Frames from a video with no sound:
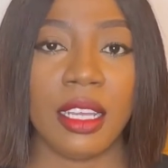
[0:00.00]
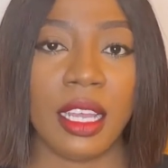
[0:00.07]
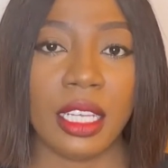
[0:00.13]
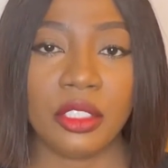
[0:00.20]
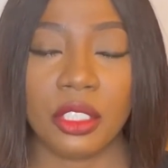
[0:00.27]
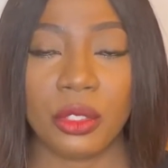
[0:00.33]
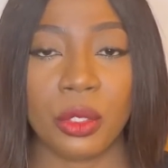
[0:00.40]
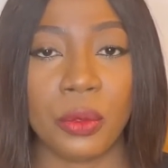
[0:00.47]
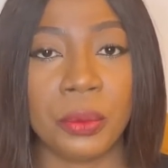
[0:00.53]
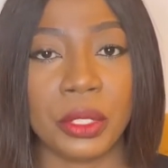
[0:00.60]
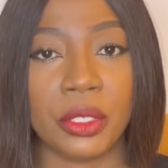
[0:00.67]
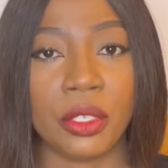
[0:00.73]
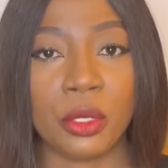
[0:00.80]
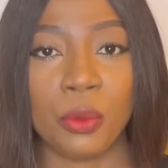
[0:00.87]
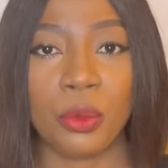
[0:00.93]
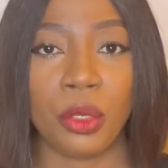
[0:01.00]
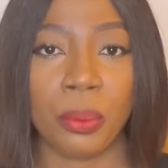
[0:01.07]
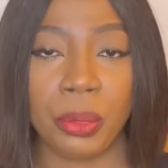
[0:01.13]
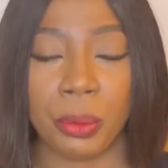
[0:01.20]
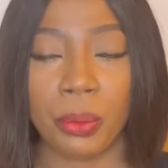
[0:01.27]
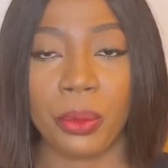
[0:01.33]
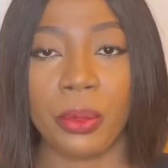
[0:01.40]
just hope he doesn't bore
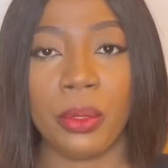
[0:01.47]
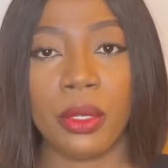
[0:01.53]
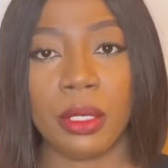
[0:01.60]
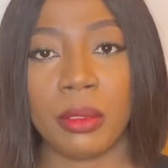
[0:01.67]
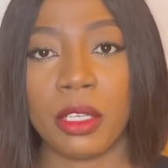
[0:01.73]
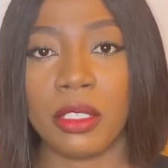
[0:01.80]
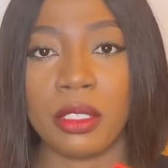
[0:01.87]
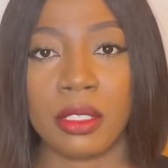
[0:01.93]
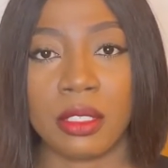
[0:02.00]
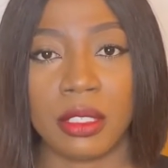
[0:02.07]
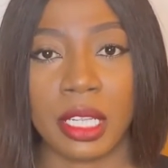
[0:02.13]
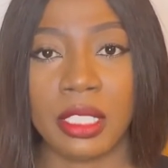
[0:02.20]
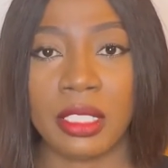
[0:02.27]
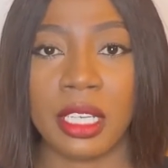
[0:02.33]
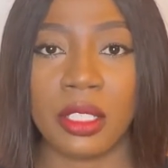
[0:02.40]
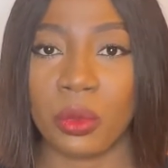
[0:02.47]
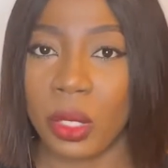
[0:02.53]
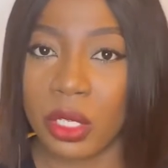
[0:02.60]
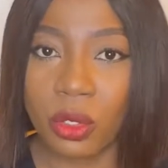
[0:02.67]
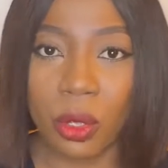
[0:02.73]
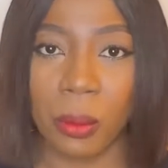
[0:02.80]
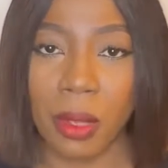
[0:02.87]
people because Nigerians
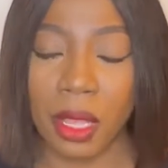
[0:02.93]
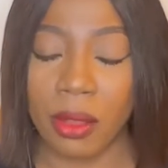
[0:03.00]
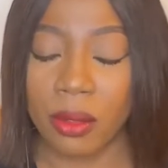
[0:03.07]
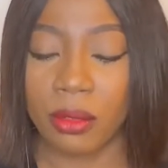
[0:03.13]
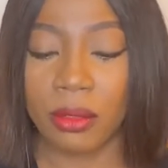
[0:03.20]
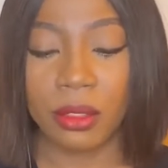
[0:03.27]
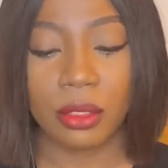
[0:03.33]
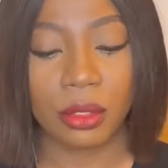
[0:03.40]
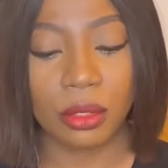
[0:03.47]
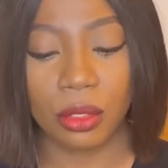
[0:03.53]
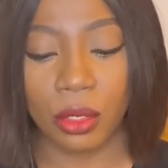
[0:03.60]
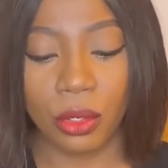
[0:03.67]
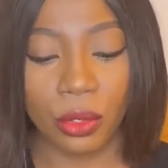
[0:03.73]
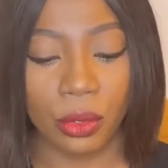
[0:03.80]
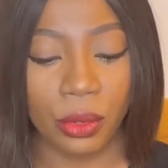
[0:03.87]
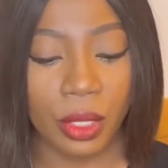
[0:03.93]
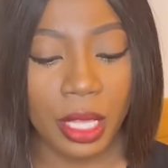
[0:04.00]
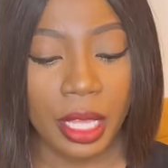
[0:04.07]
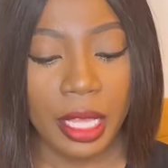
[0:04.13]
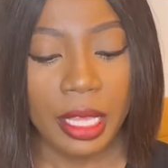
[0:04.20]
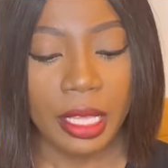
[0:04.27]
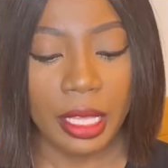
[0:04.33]
were somehow. So
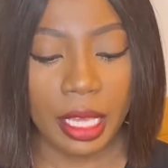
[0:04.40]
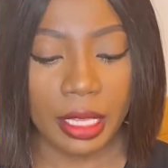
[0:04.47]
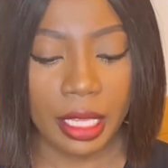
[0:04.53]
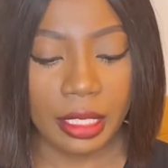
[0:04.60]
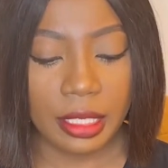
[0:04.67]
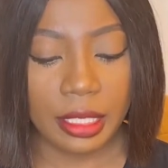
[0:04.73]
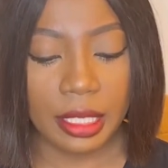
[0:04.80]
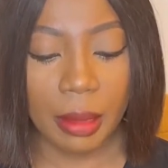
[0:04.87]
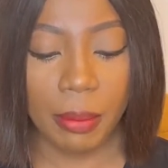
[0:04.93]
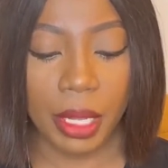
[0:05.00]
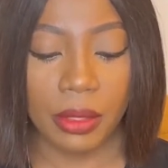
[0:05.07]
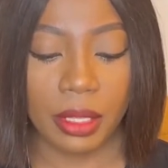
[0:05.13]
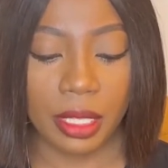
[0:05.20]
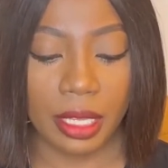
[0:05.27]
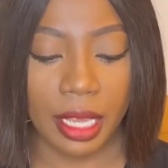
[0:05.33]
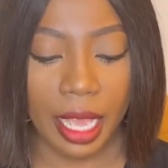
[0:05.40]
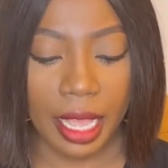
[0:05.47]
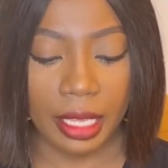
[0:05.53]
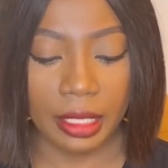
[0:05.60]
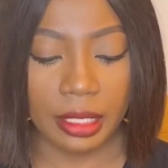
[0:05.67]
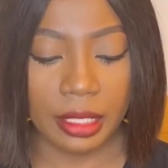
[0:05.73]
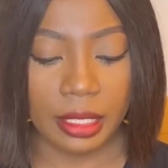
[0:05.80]
yeah, that's it about the
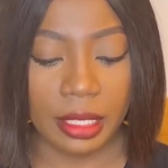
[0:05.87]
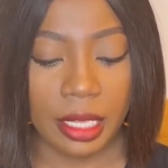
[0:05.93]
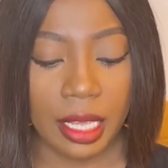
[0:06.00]
guys.